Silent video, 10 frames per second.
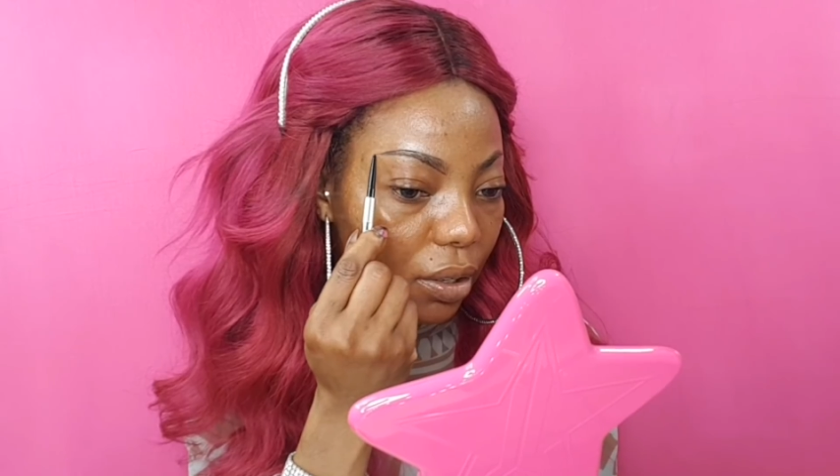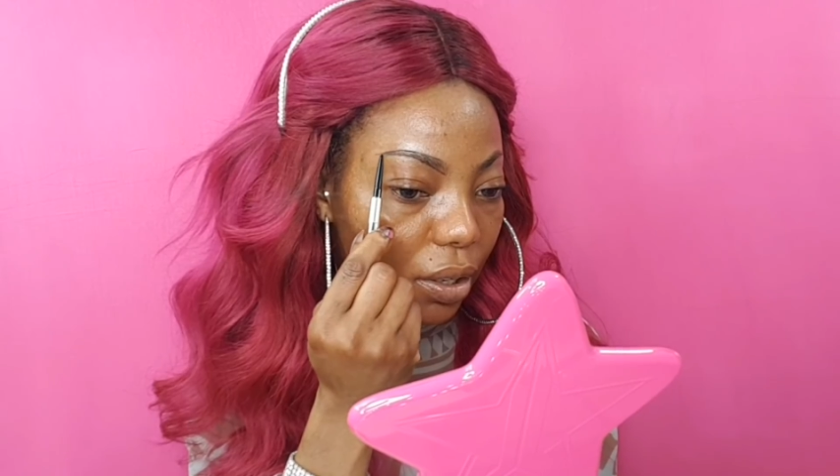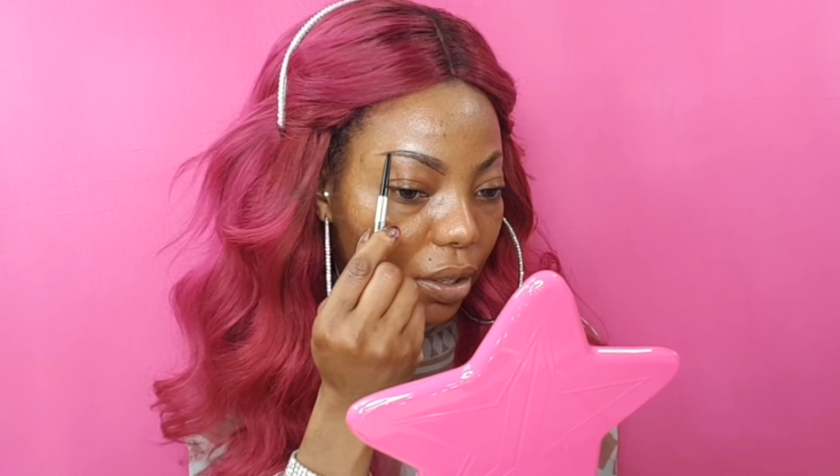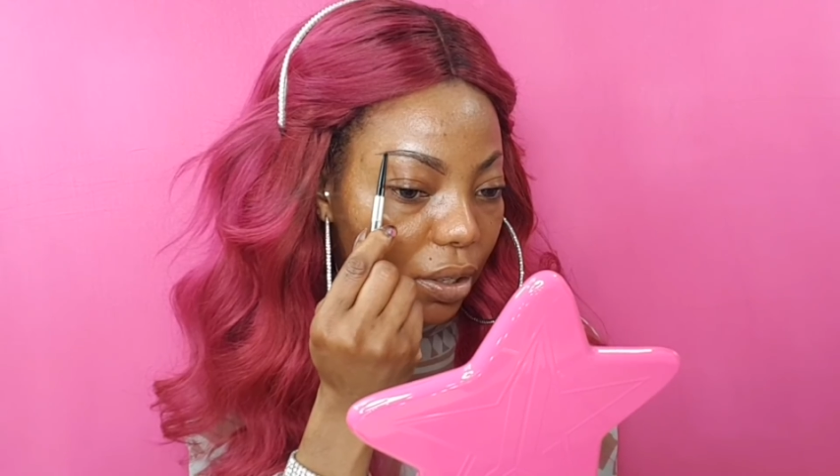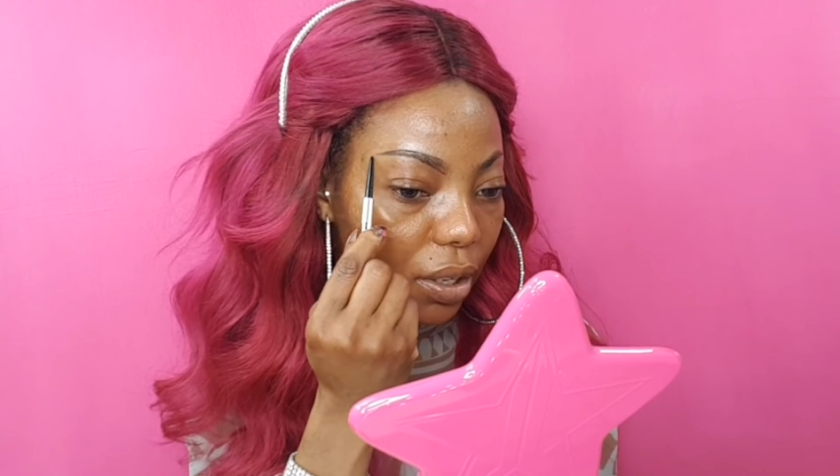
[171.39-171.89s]
You
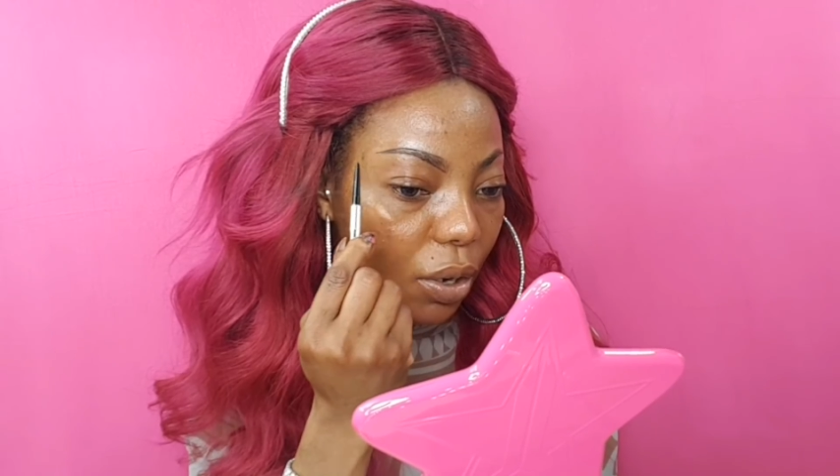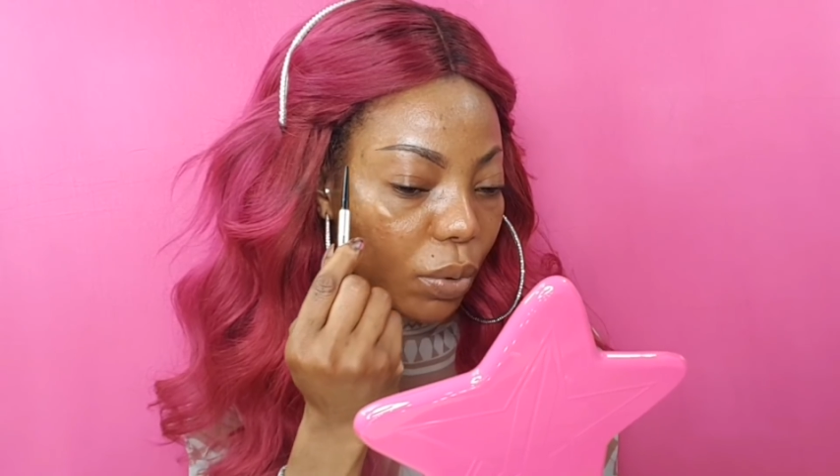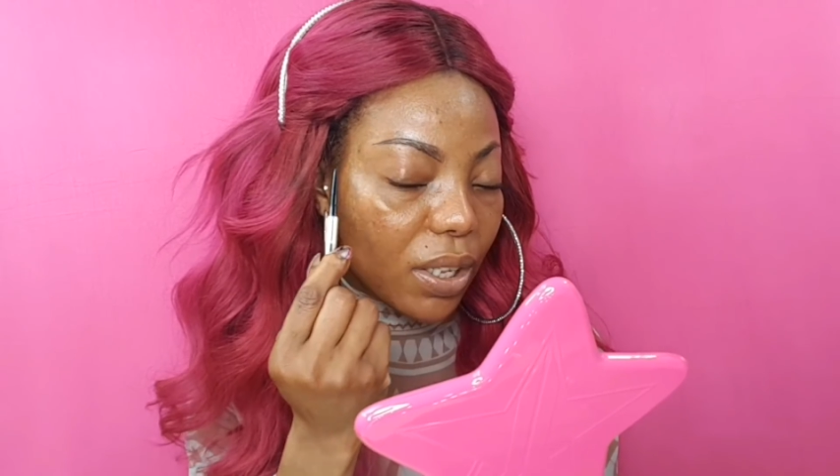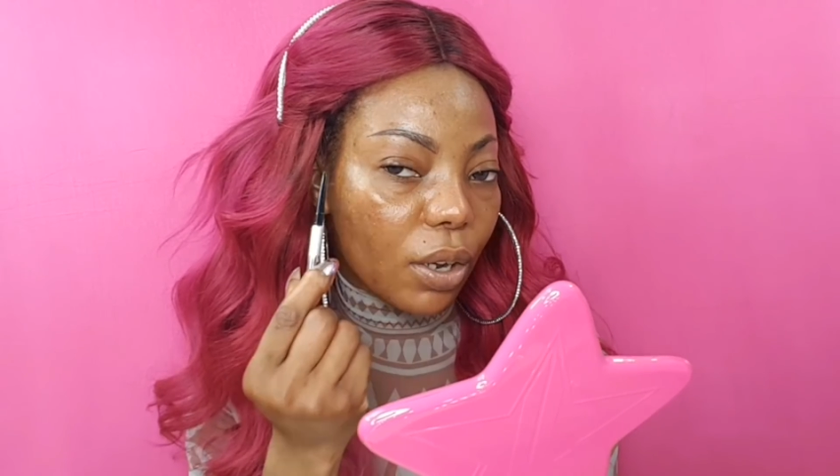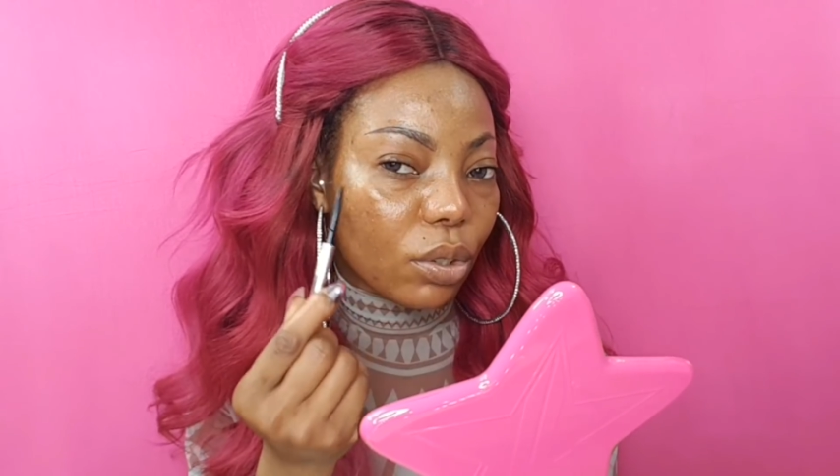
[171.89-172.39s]
can see that
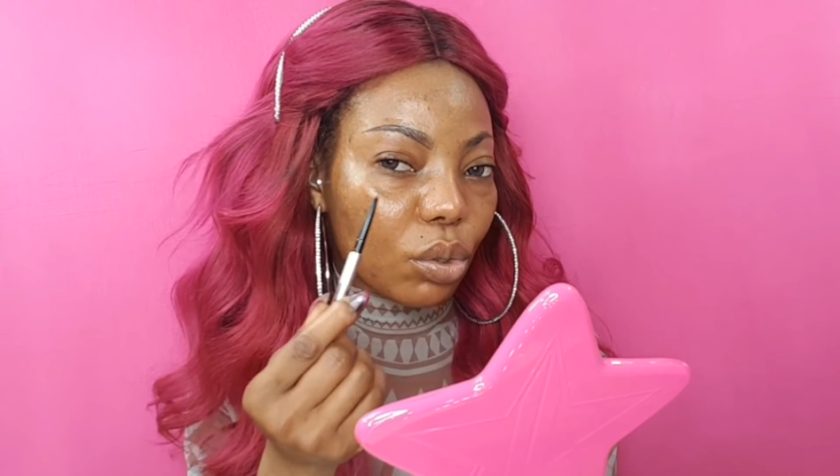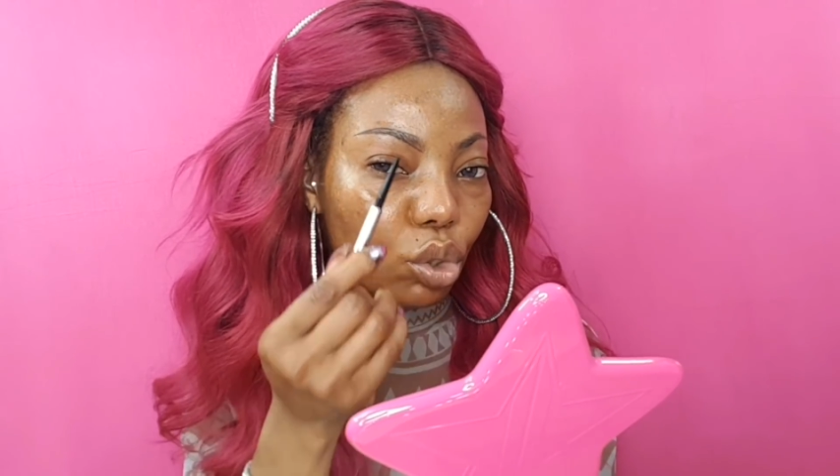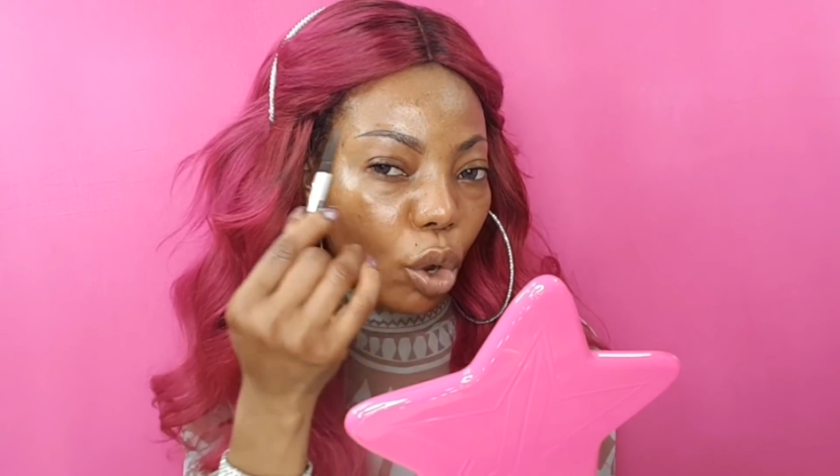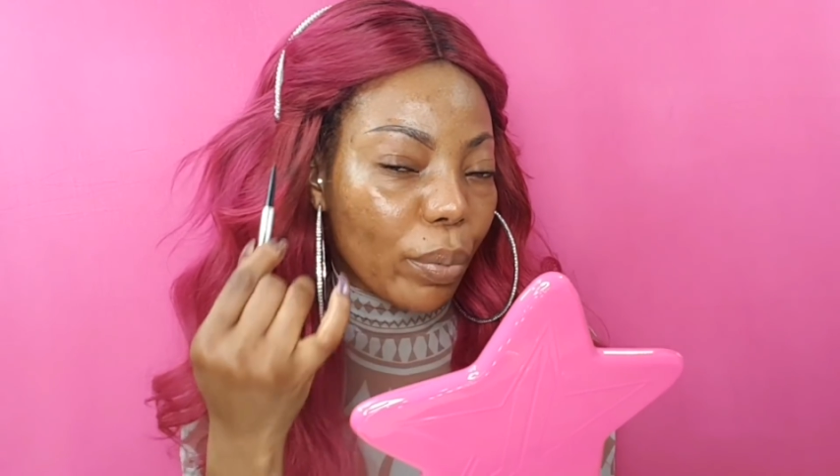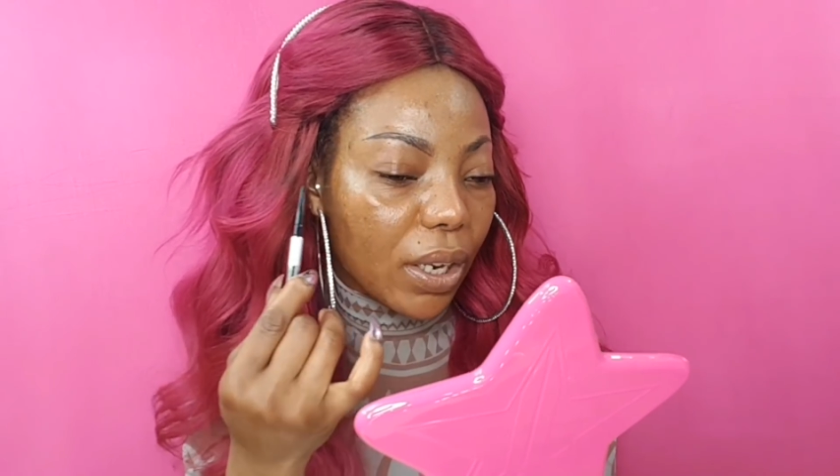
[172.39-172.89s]
without
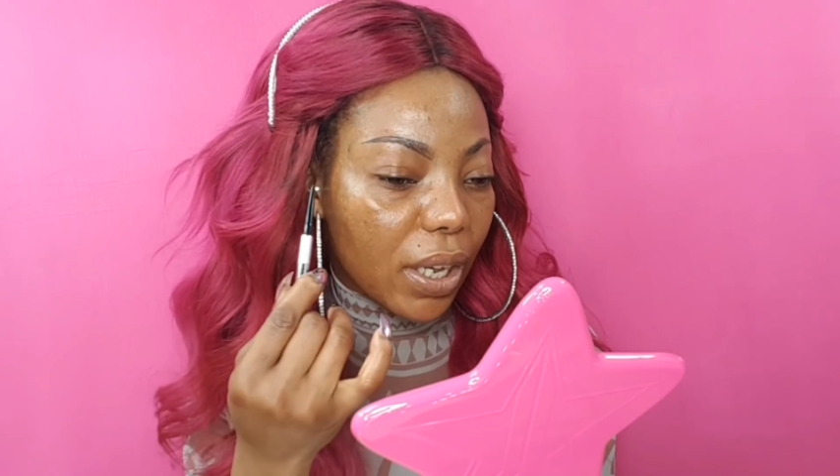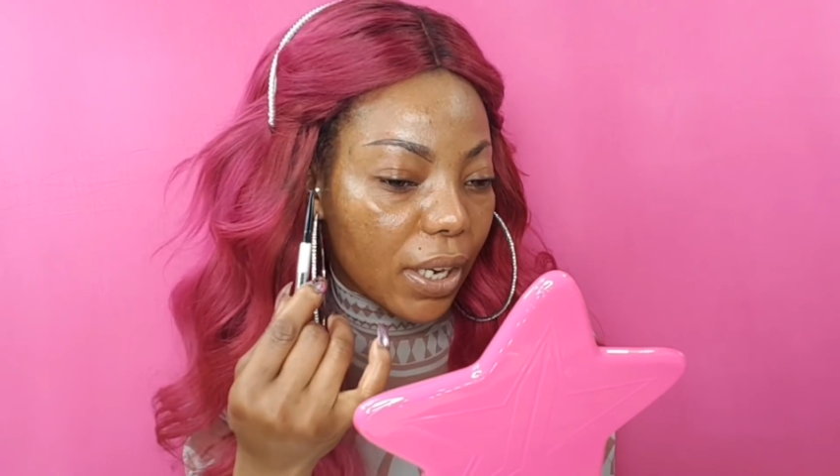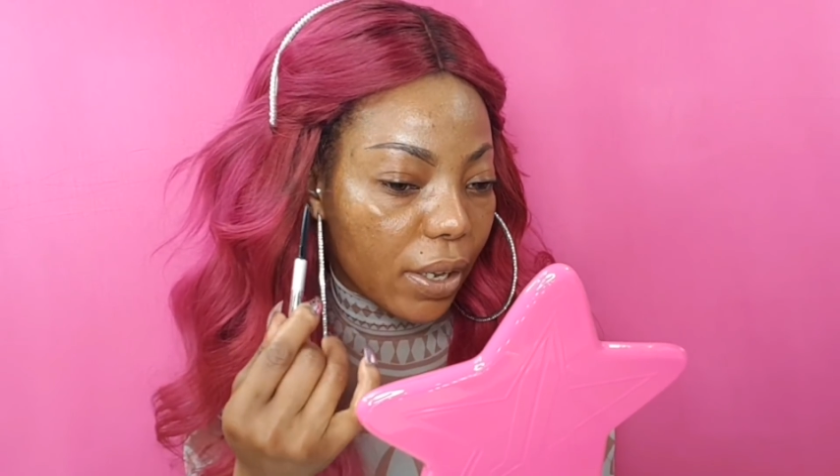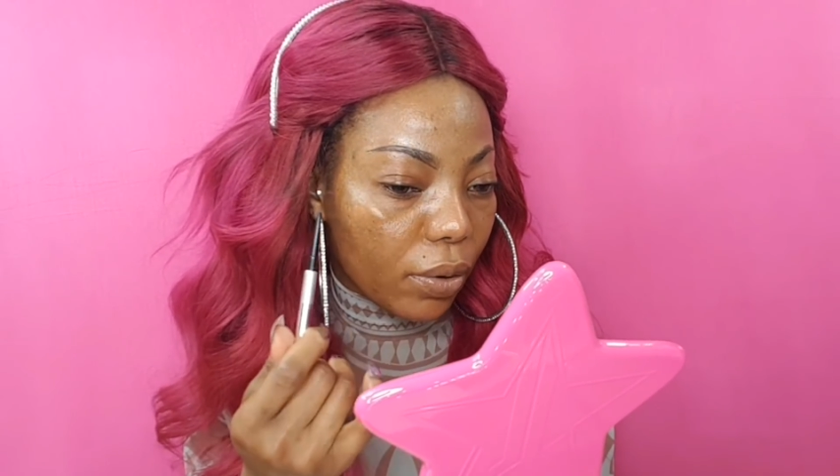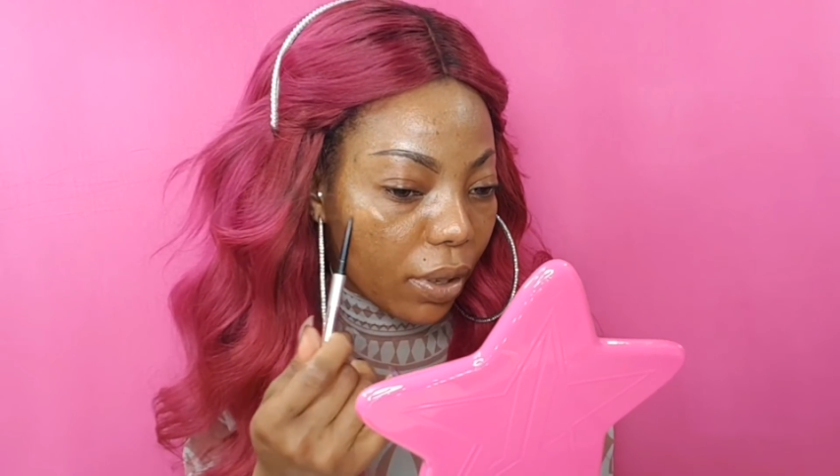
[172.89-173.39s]
topping
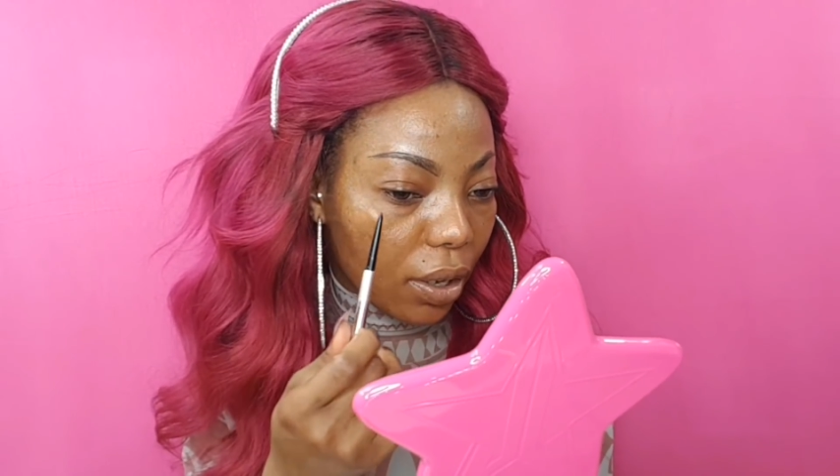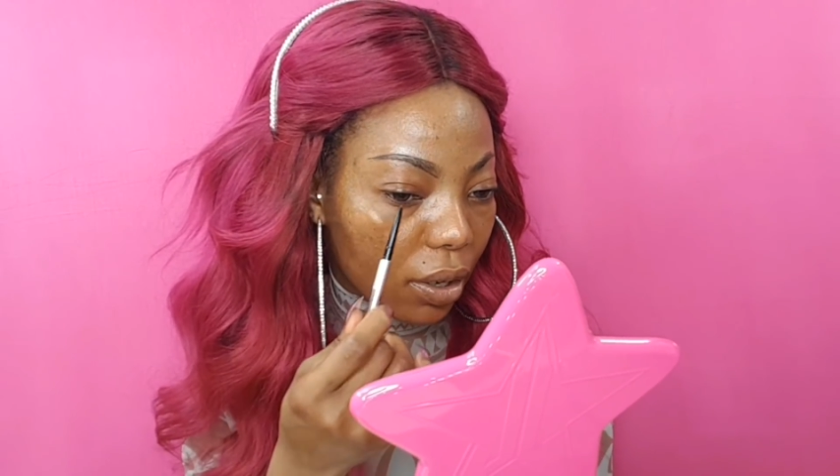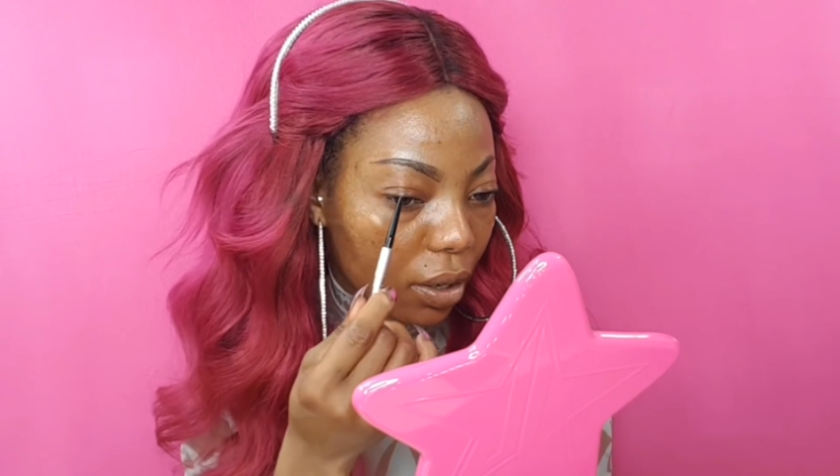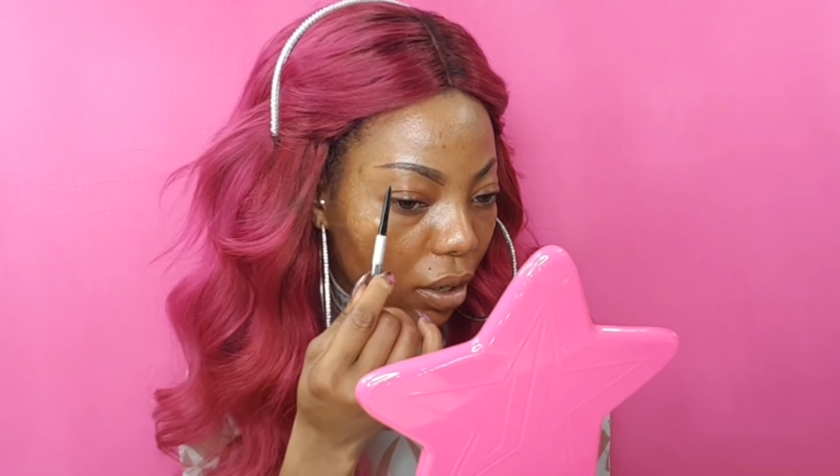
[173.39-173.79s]
any other,